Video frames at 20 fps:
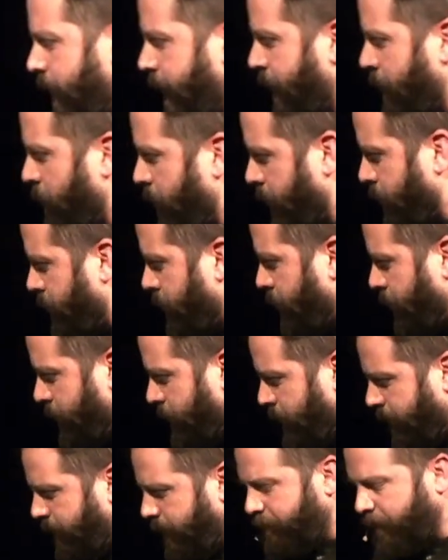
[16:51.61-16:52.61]
R. Edwards,
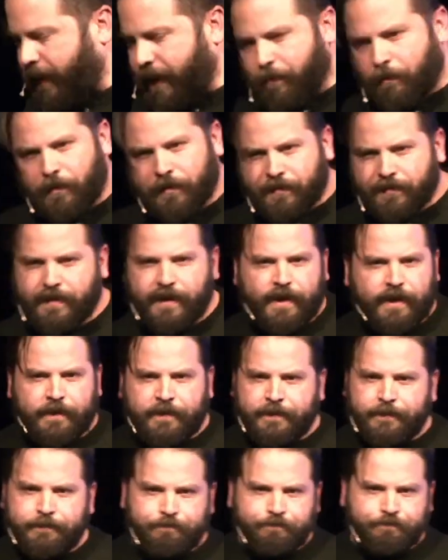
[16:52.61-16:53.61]
who's a Bible
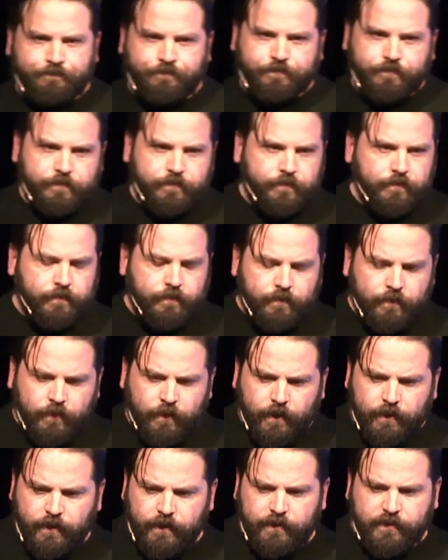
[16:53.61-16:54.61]
scholar,
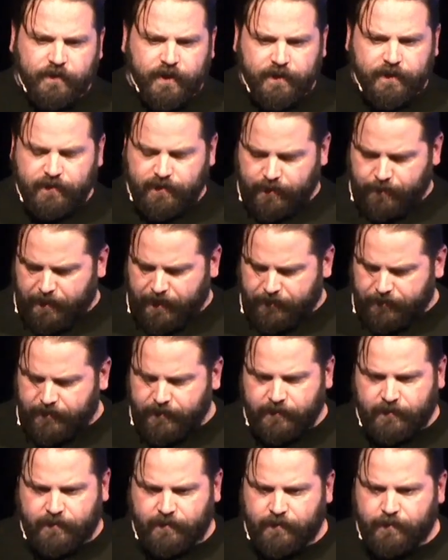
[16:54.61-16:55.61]
says
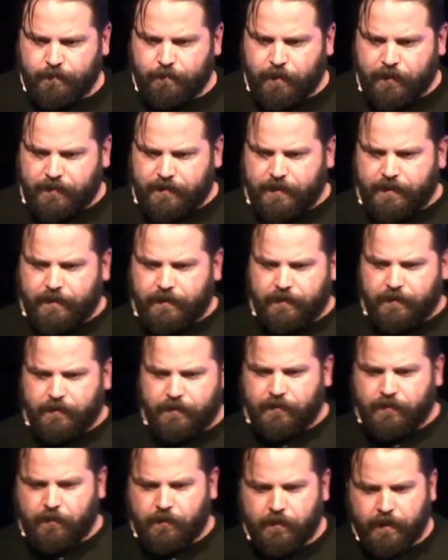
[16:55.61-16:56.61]
about this particular
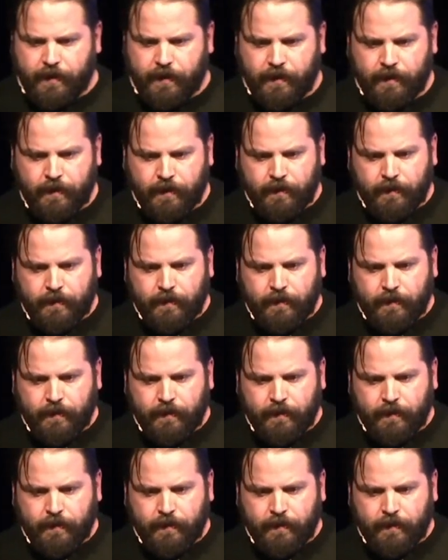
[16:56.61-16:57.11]
story.